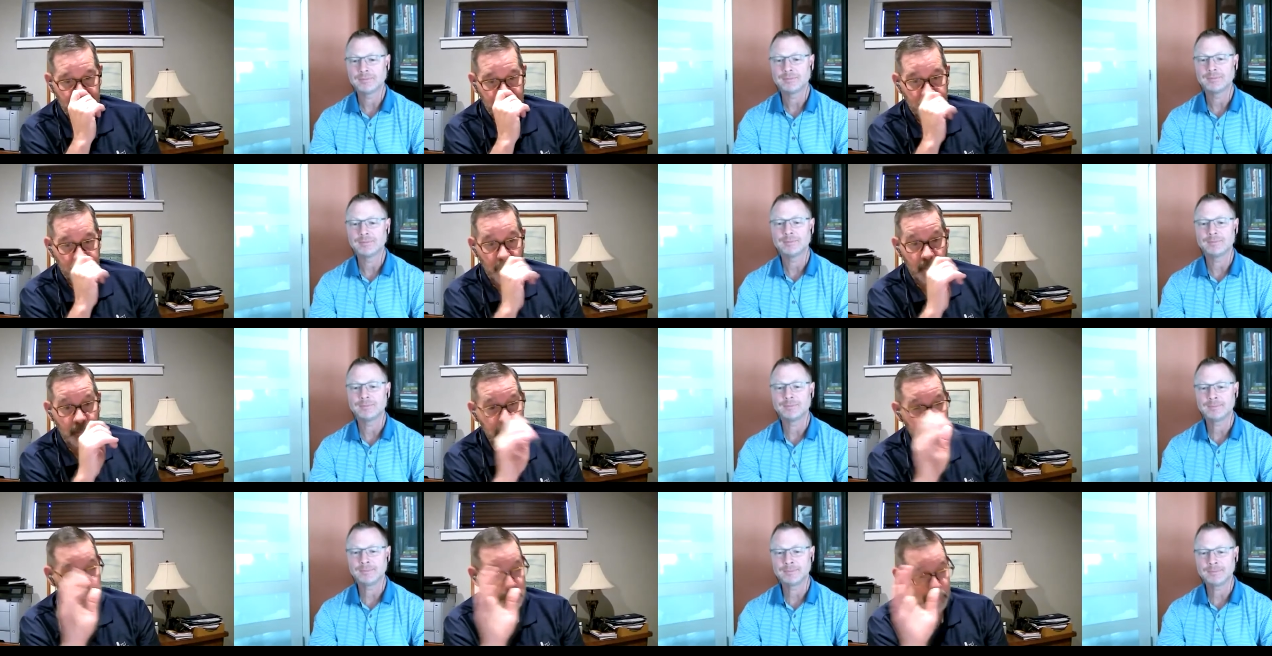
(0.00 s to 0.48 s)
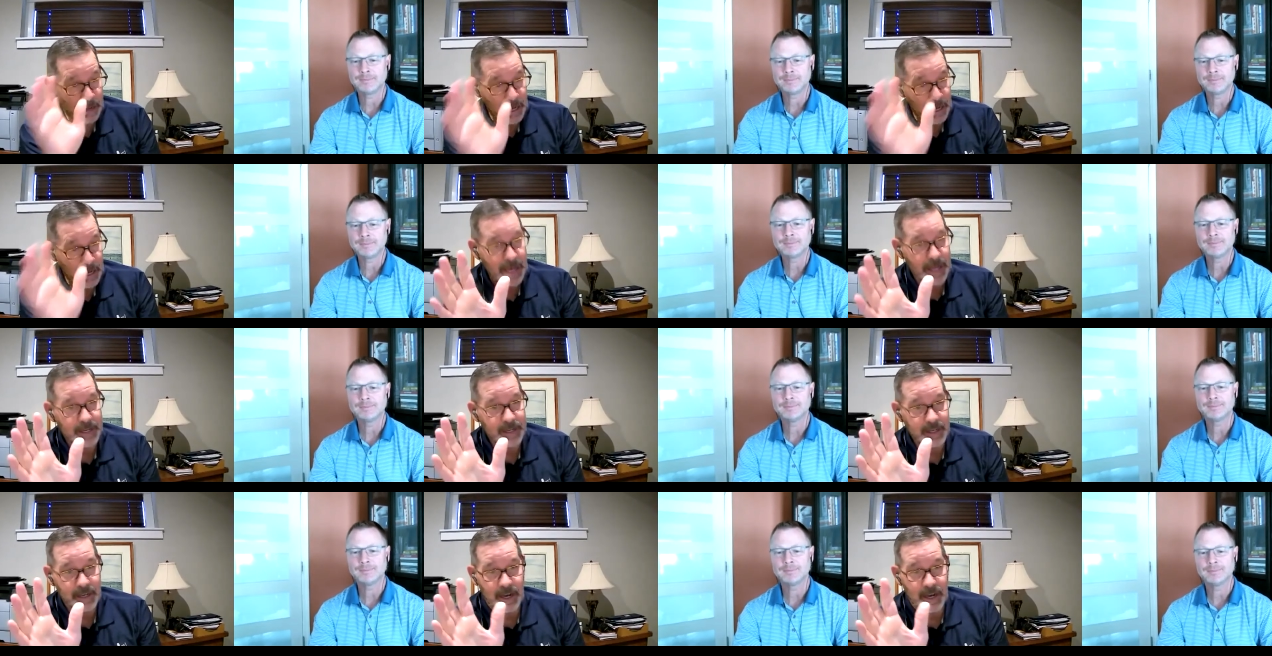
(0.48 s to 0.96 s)
Speaker 1: Mm-hmm.
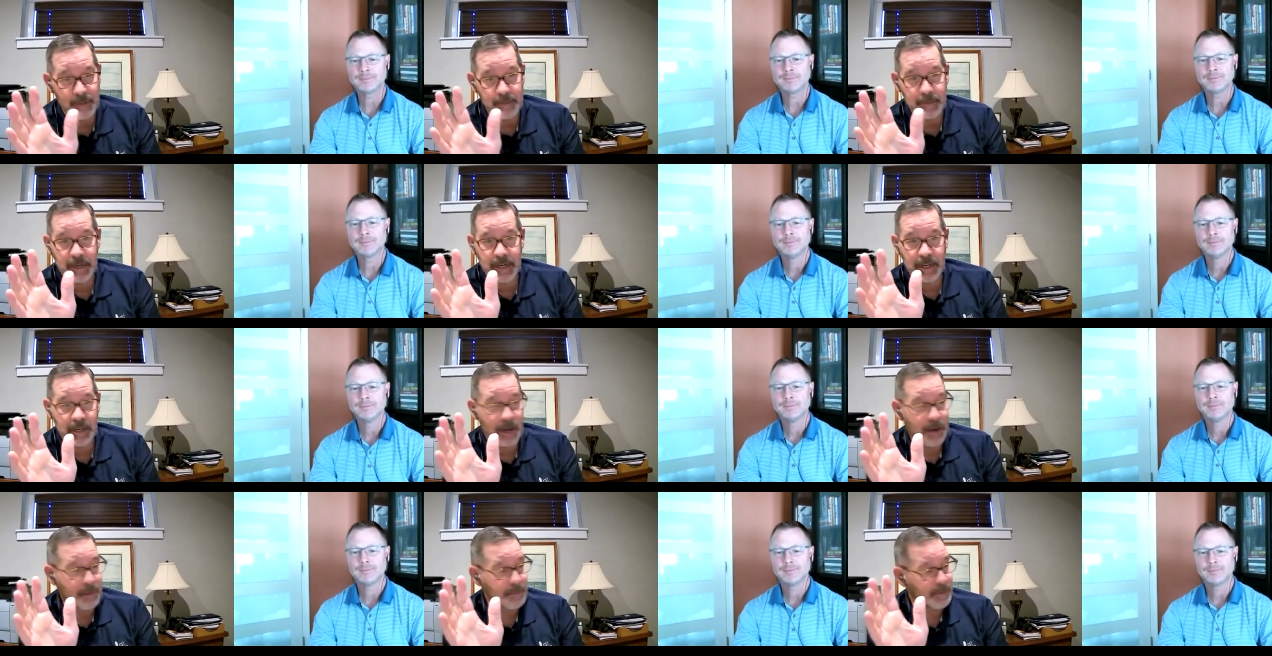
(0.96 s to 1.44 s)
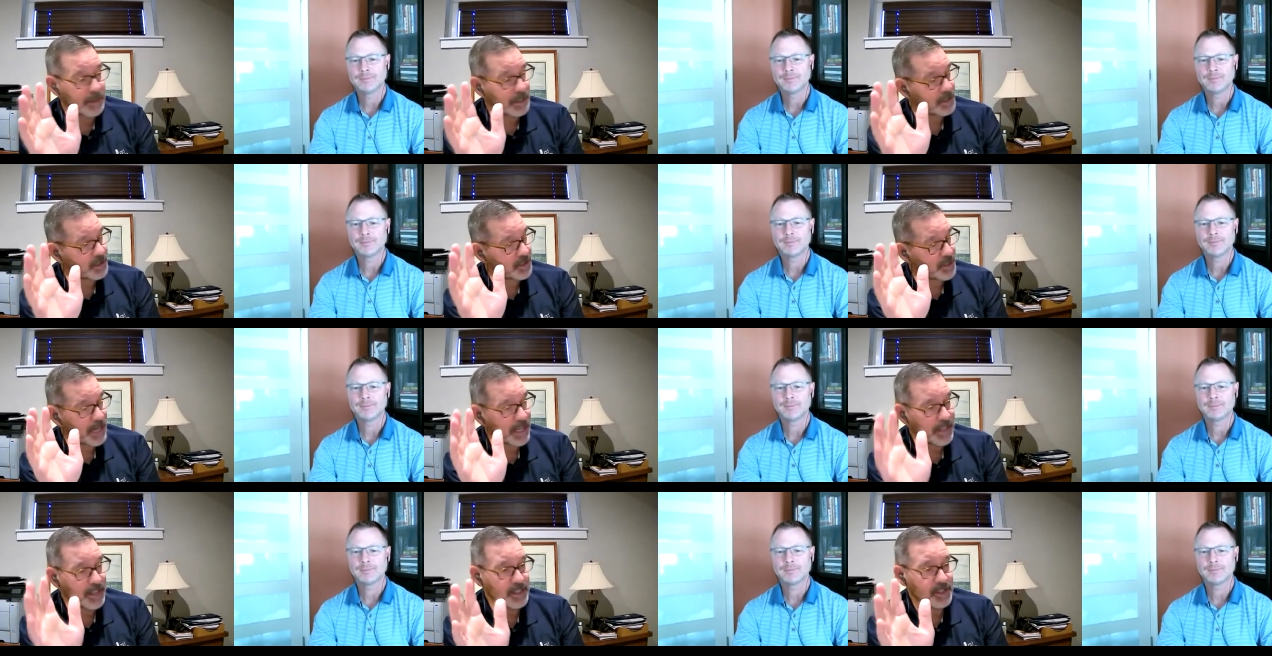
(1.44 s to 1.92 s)
But I'm gonna I'm gonna
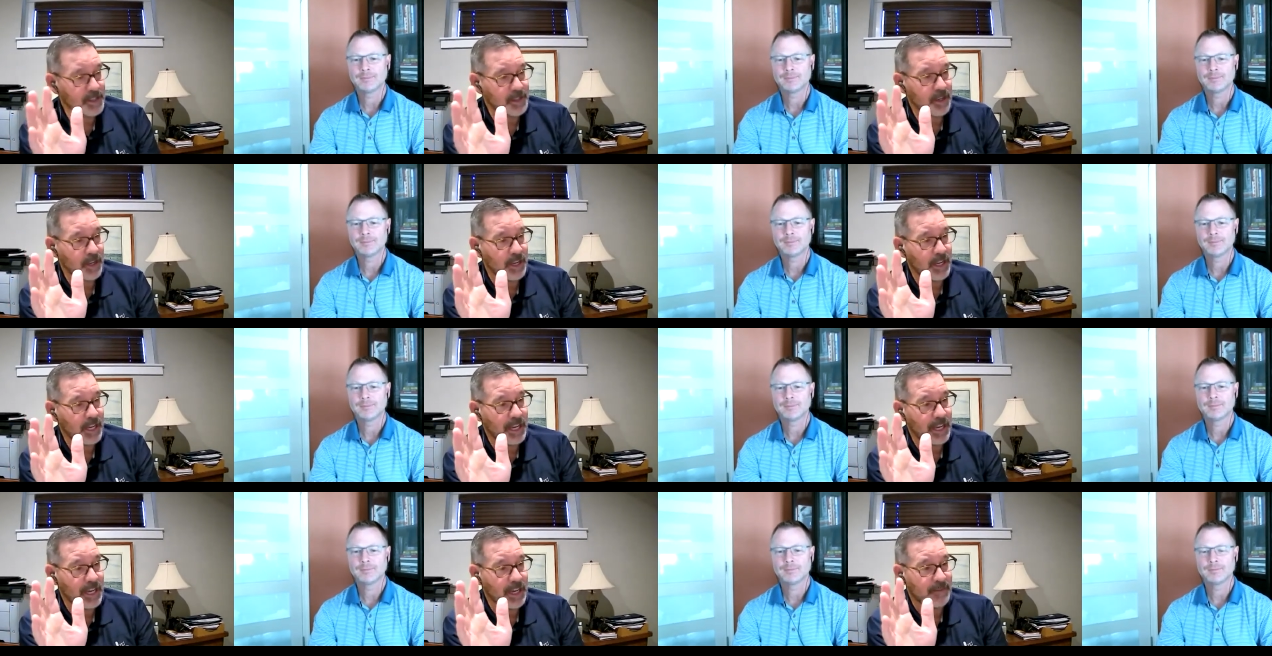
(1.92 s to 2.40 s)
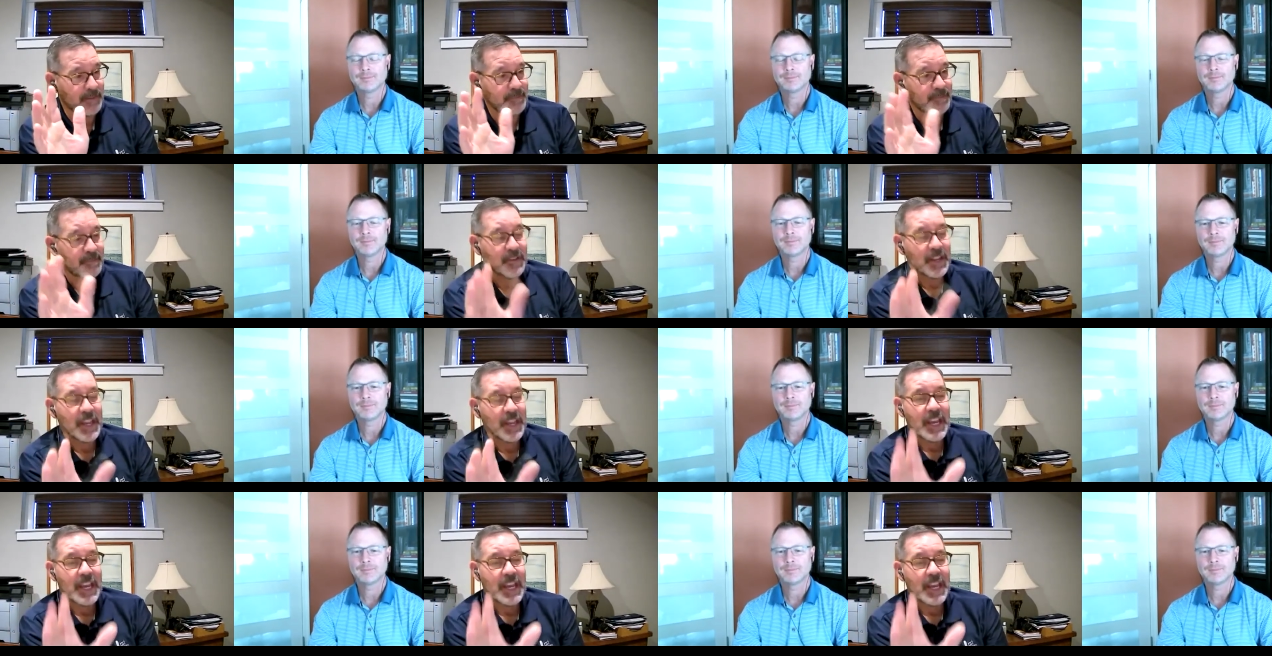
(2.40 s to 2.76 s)
say this again.